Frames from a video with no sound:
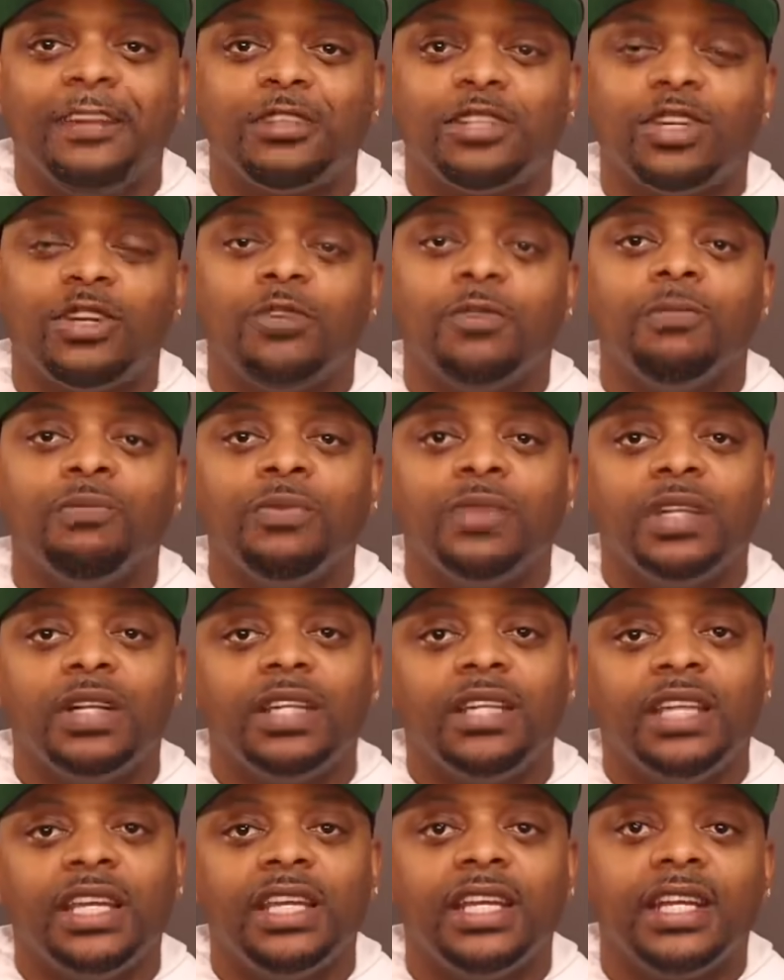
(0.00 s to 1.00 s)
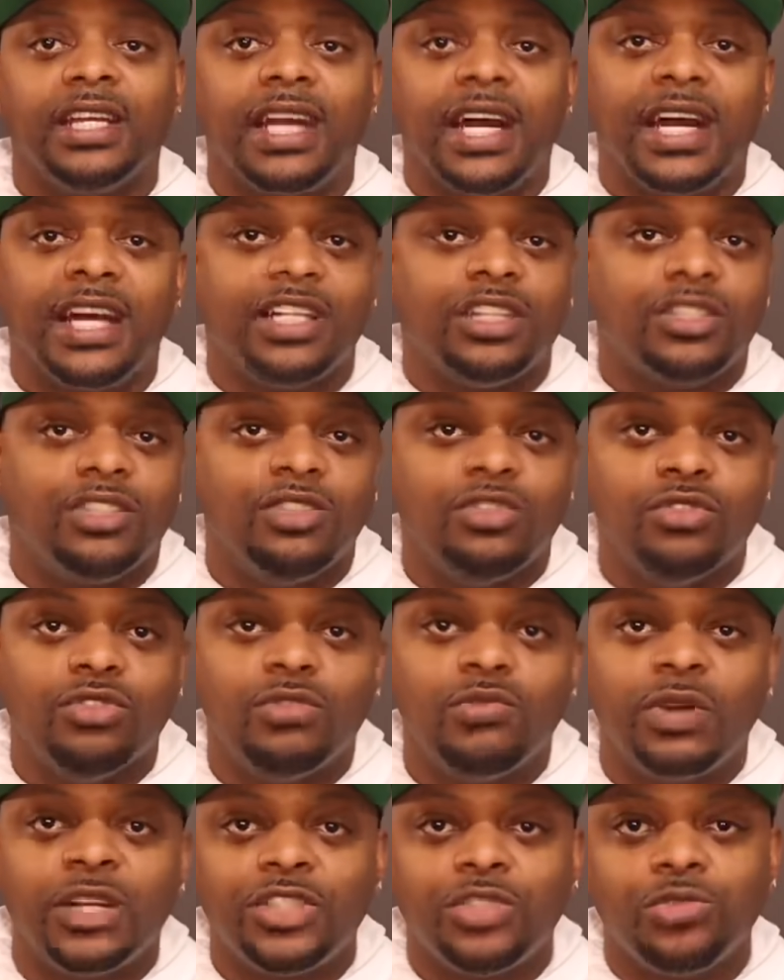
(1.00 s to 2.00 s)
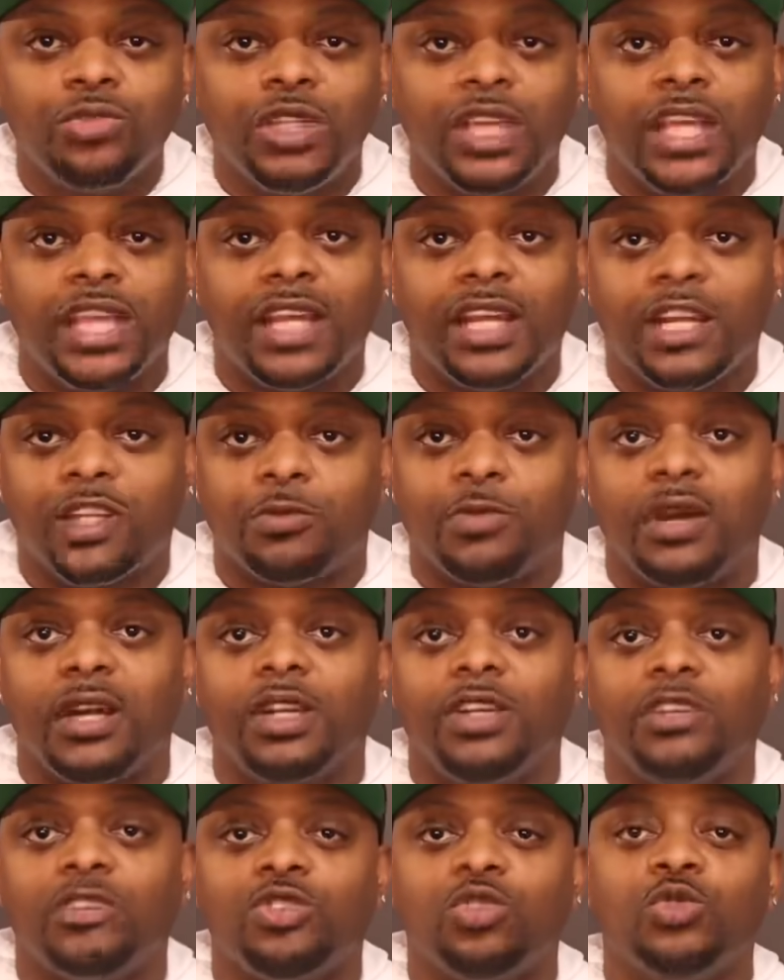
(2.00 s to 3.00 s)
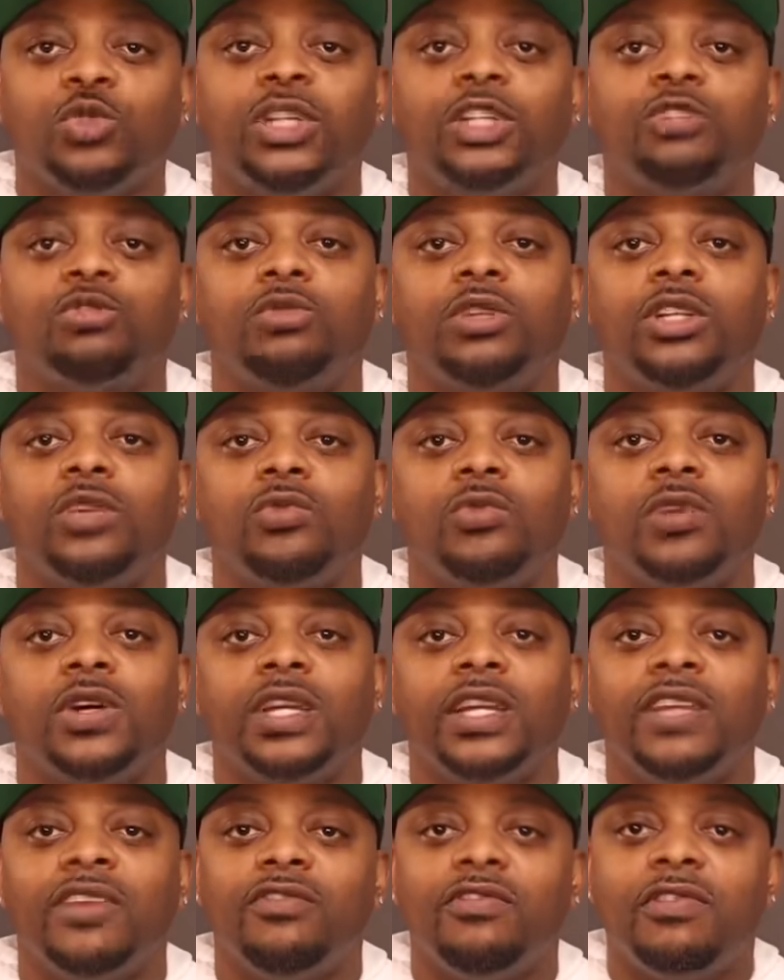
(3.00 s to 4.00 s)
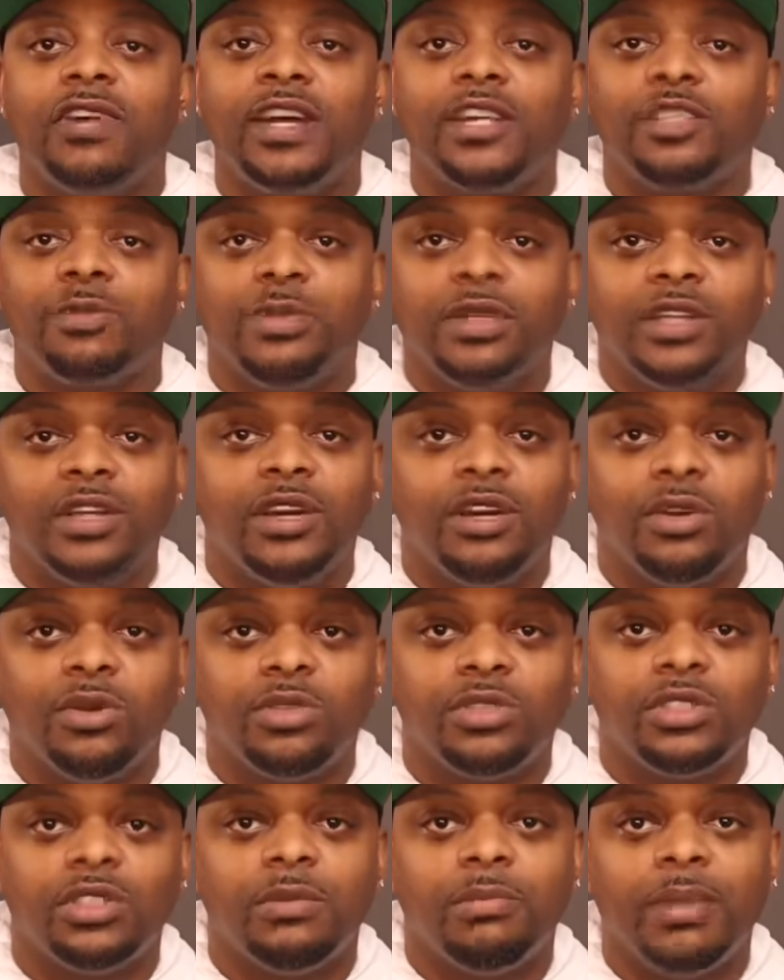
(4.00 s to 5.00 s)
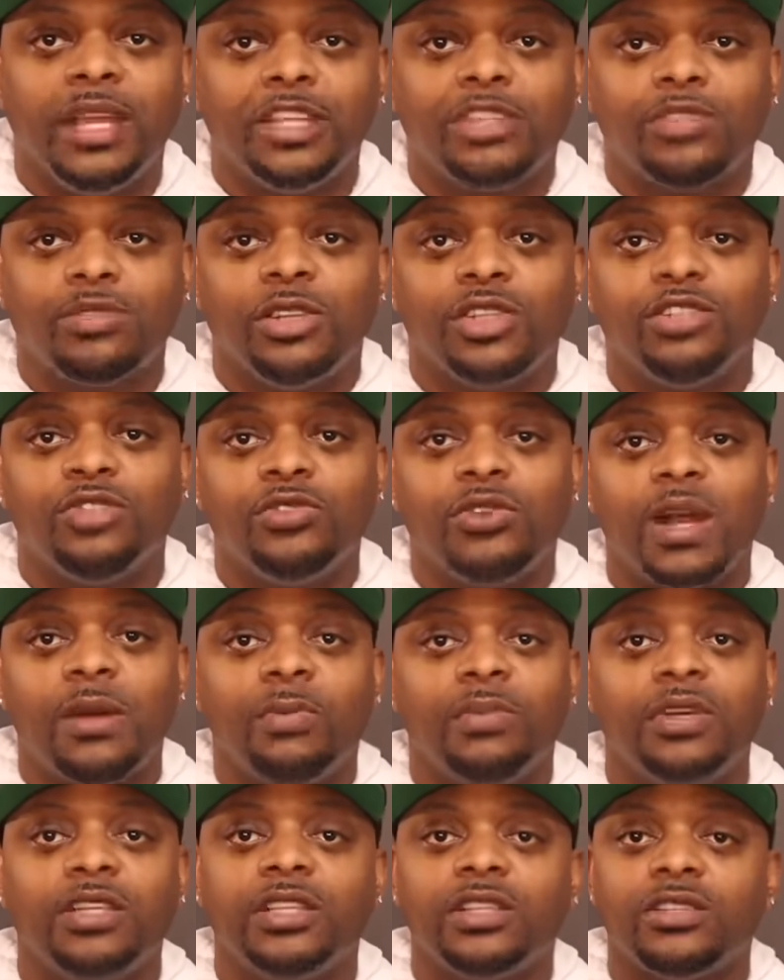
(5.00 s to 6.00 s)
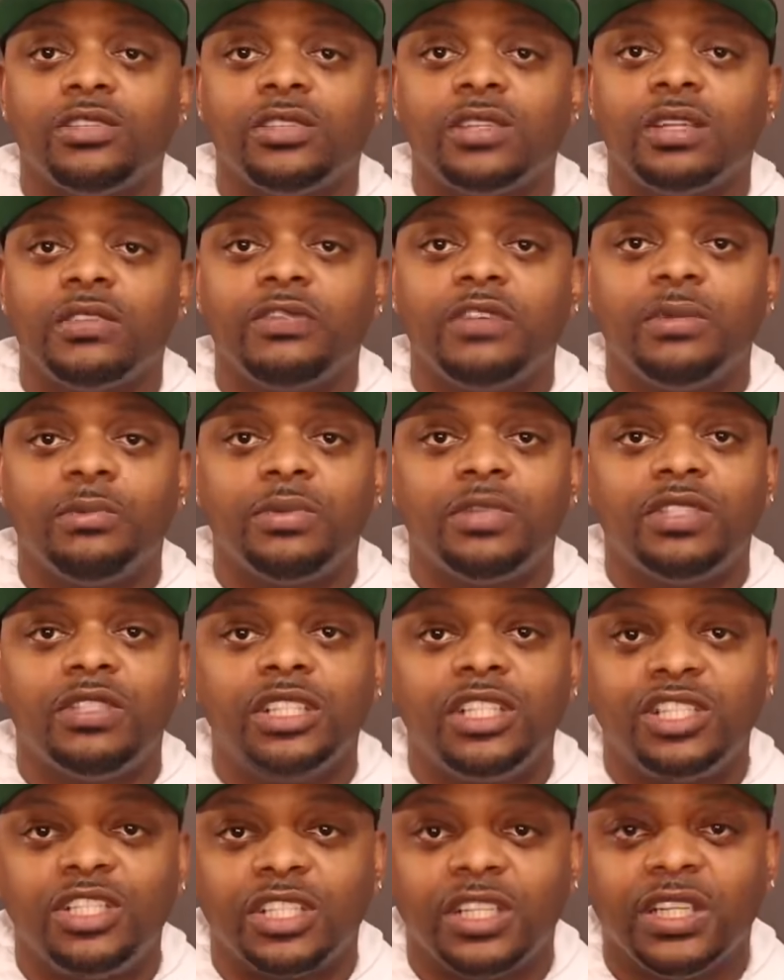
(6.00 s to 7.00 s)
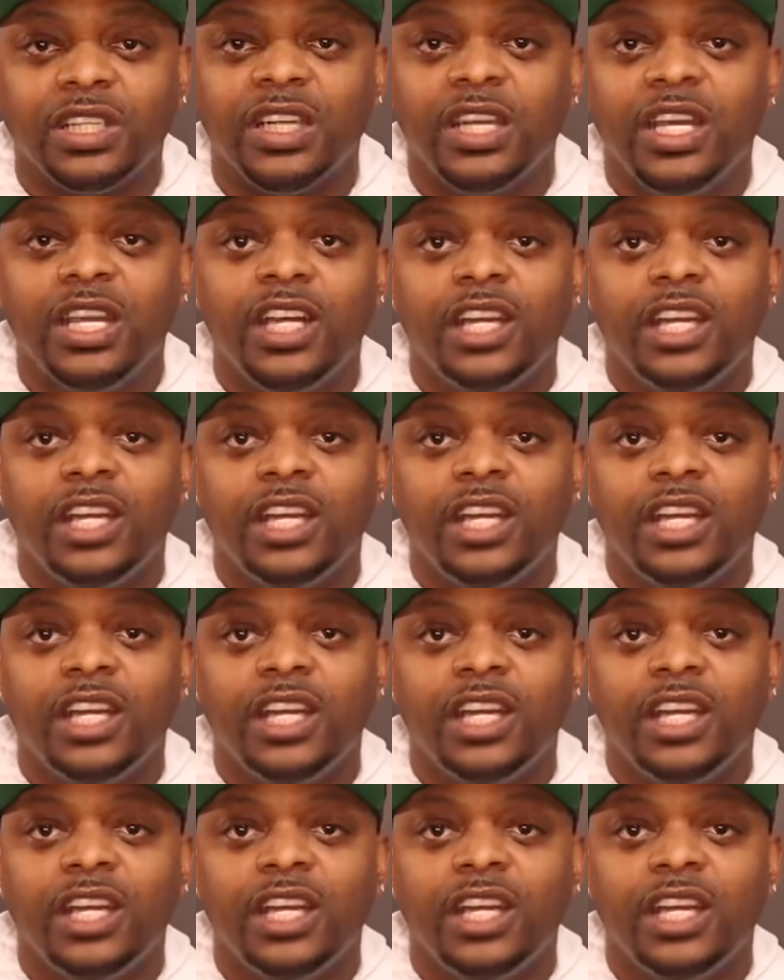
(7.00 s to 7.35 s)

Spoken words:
So again guys, do what you can as part of your 2021 investment goals to make sure that you are putting yourself in position